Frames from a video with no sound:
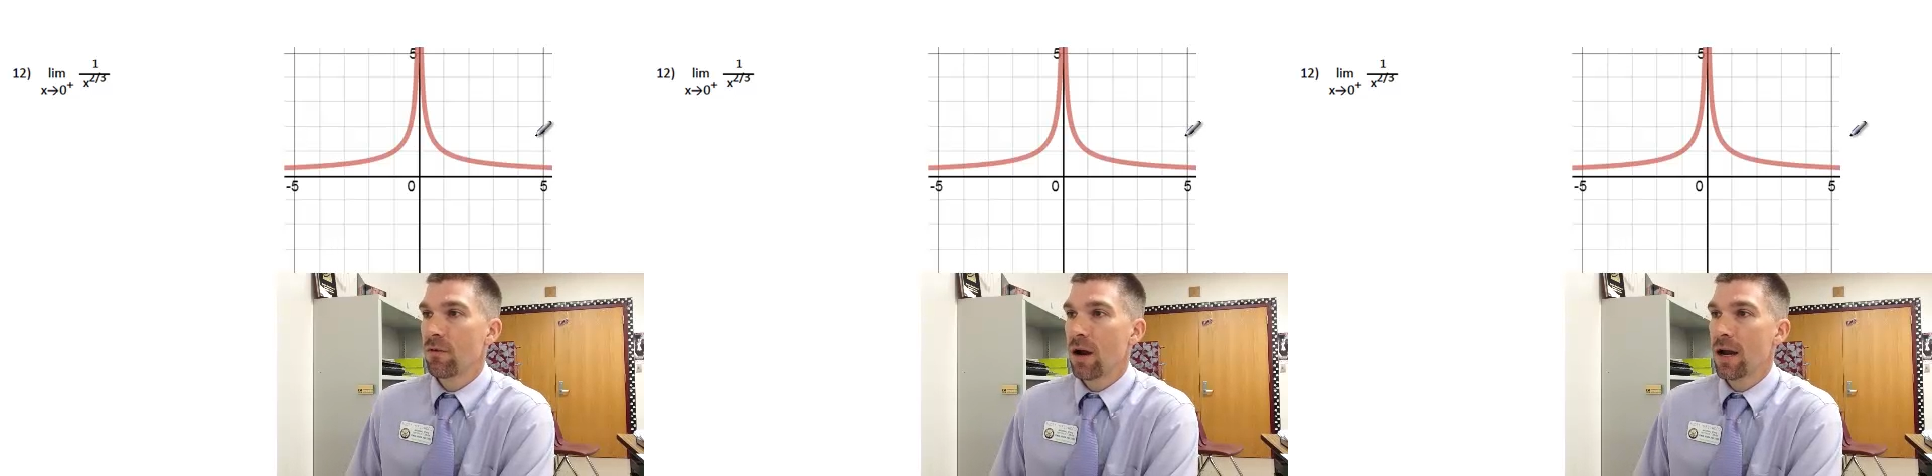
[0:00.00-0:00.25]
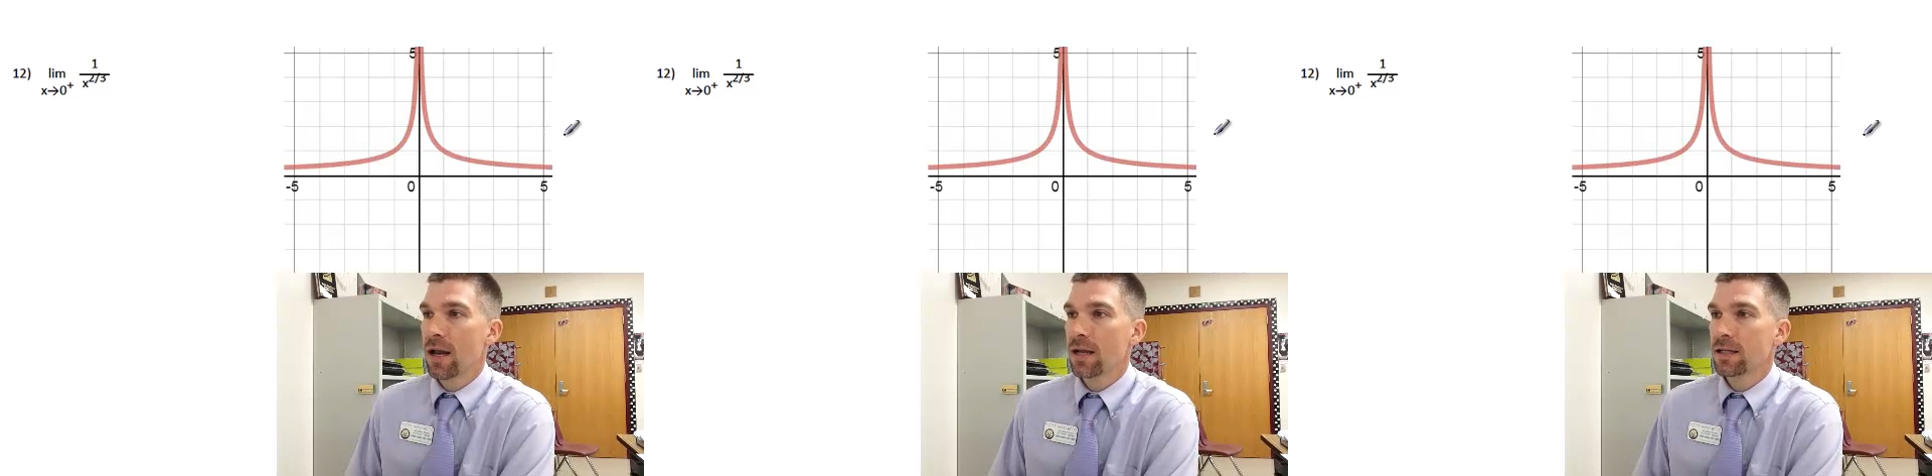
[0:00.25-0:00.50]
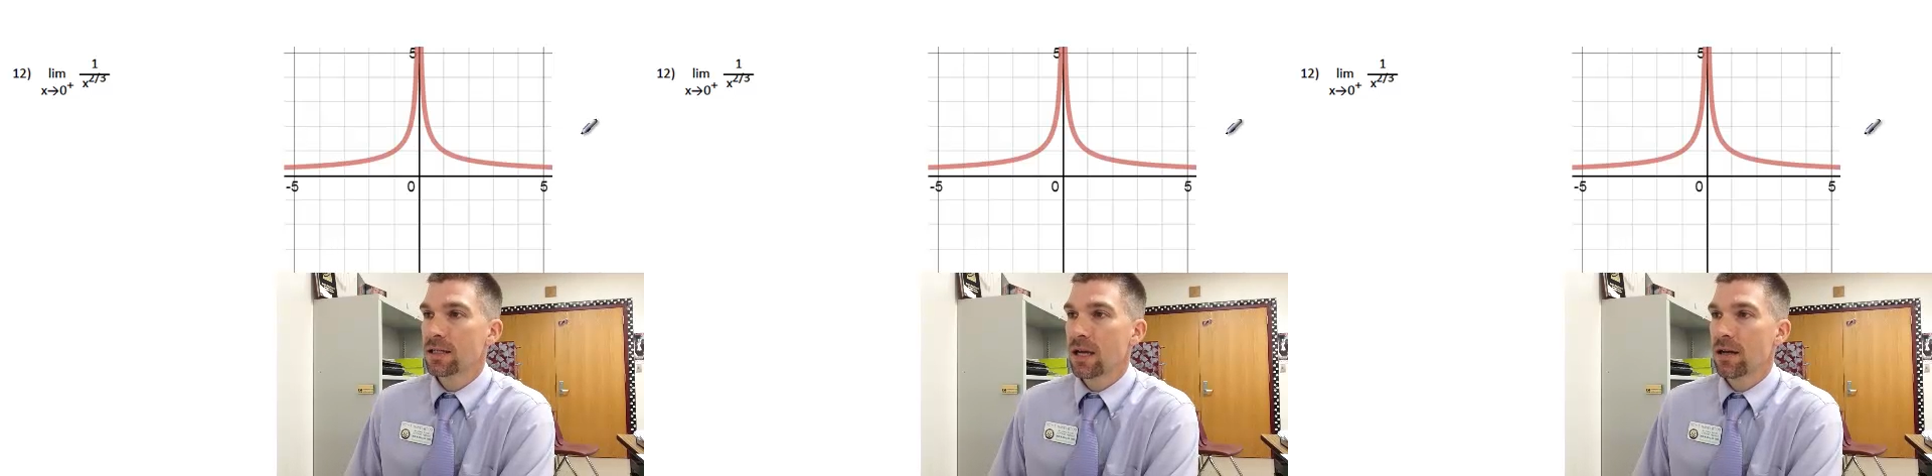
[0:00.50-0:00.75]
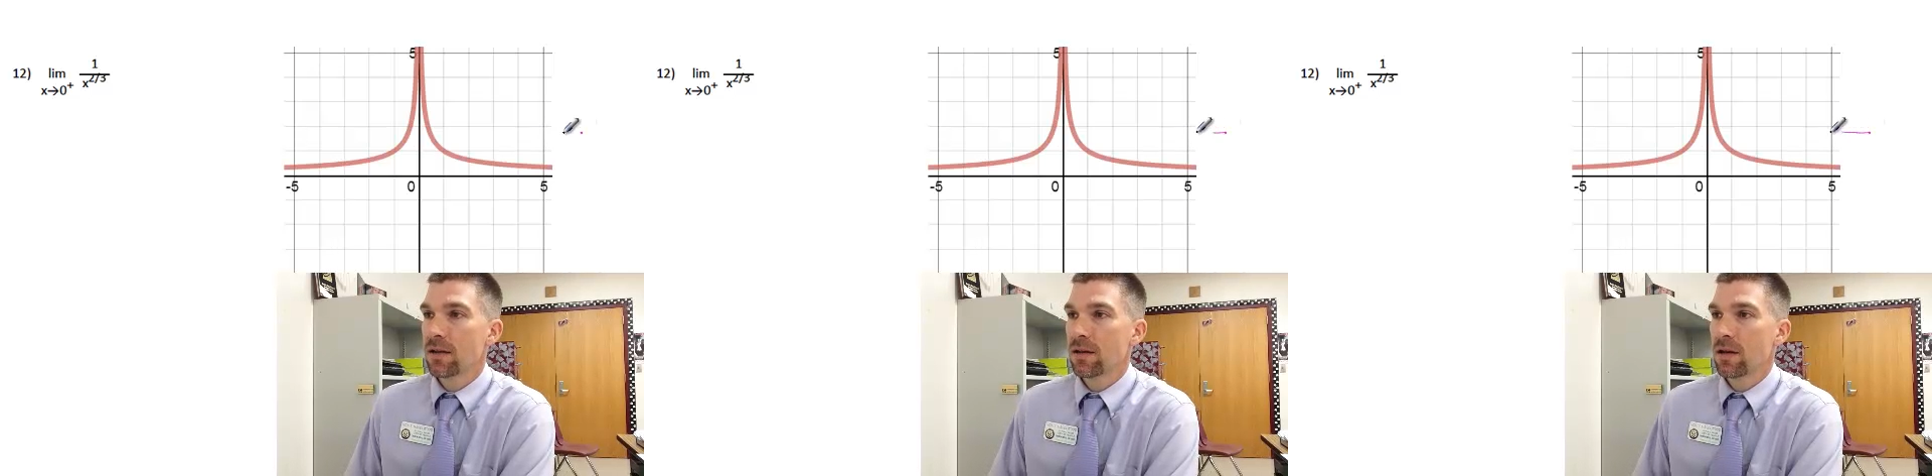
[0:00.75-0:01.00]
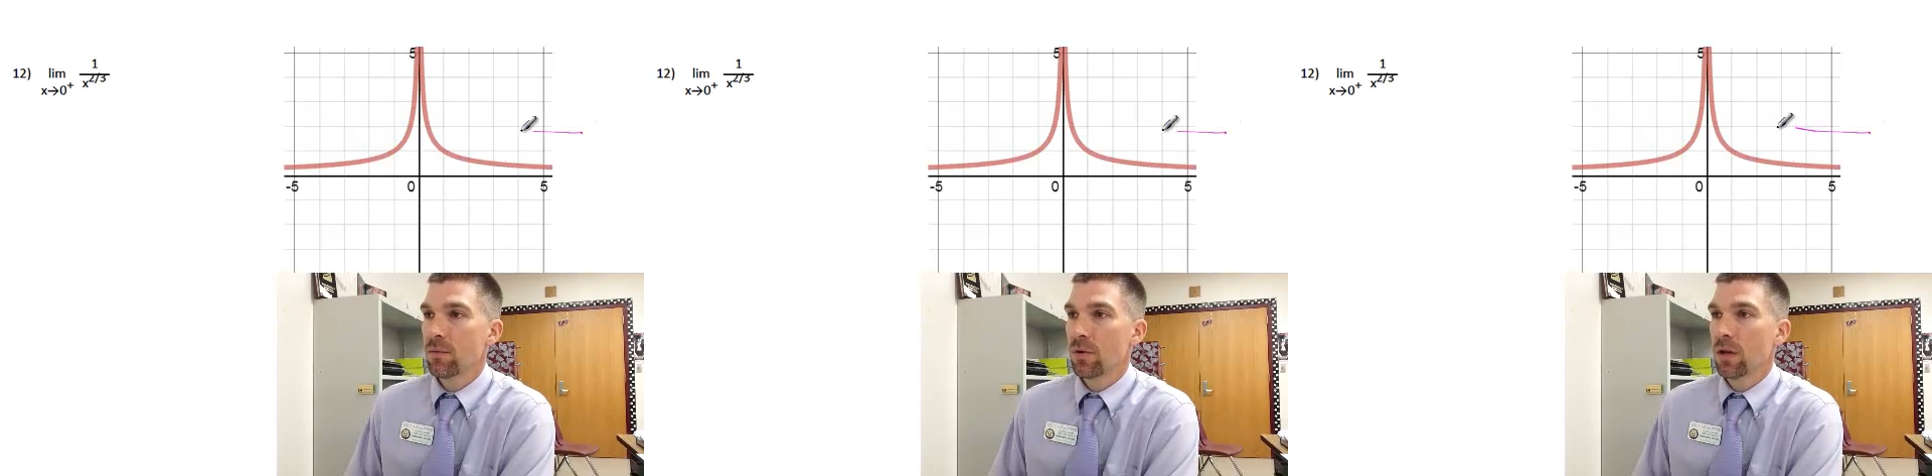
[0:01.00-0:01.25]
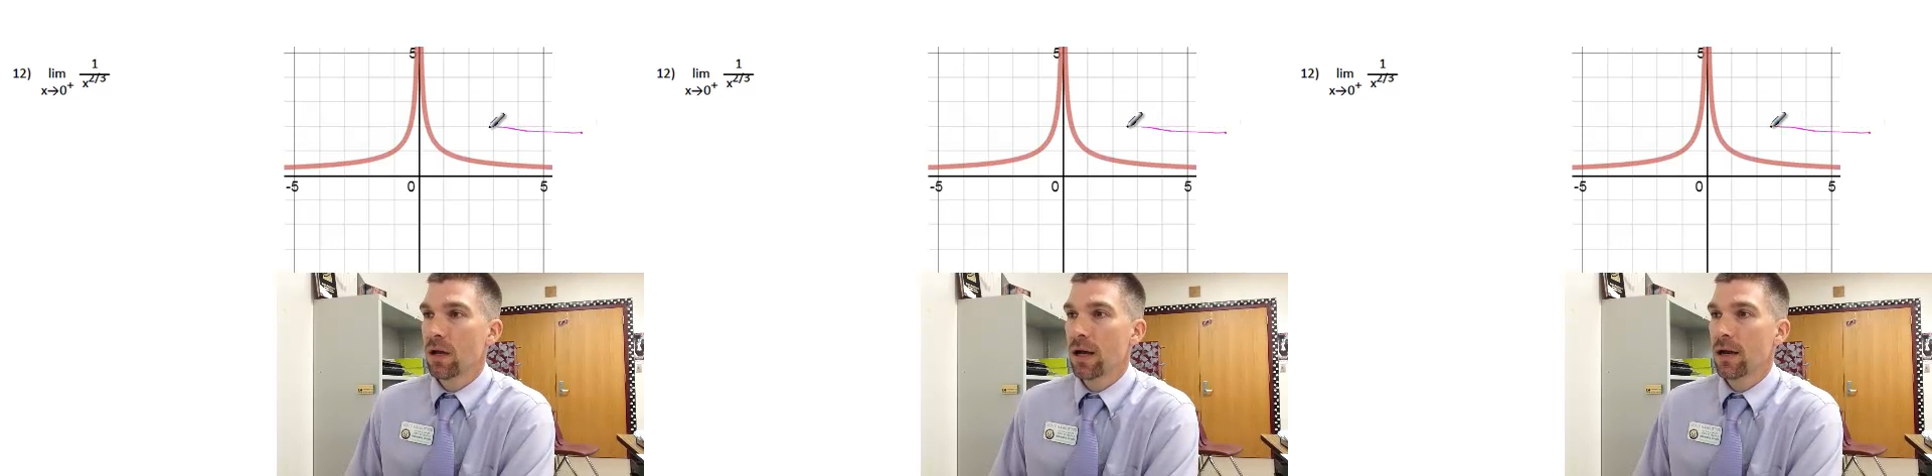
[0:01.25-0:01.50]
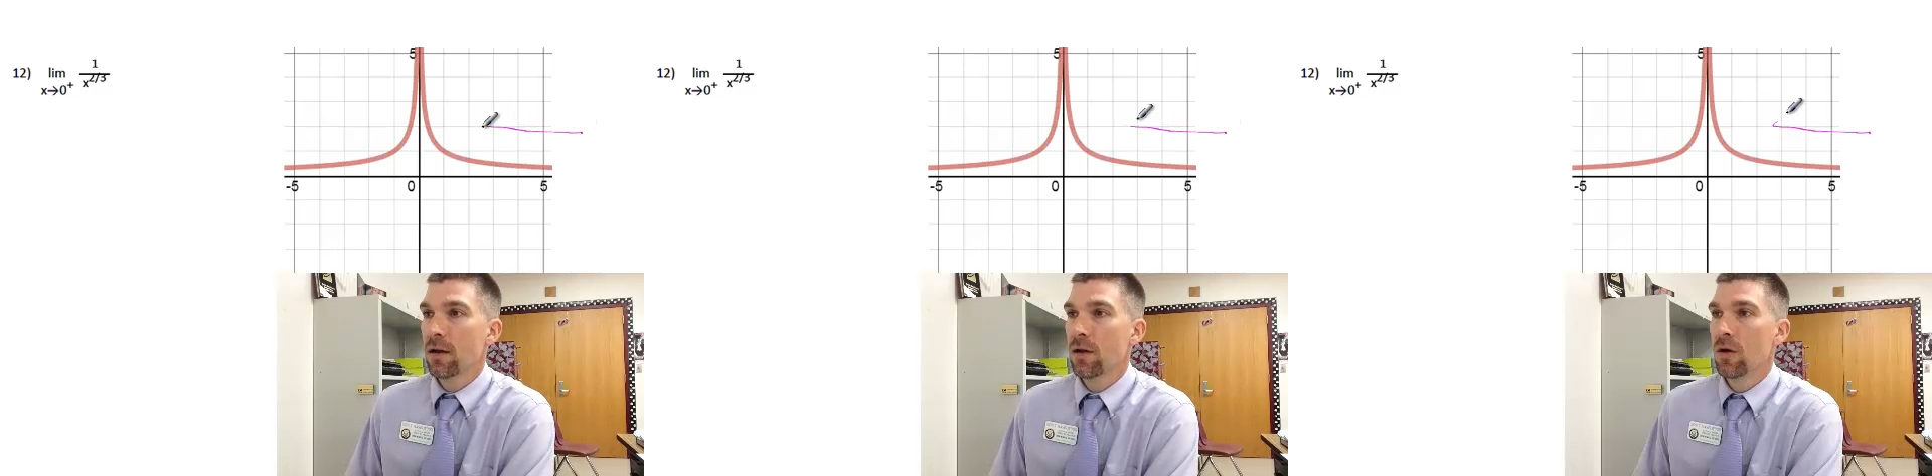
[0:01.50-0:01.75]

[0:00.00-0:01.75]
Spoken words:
right-hand side of the number line,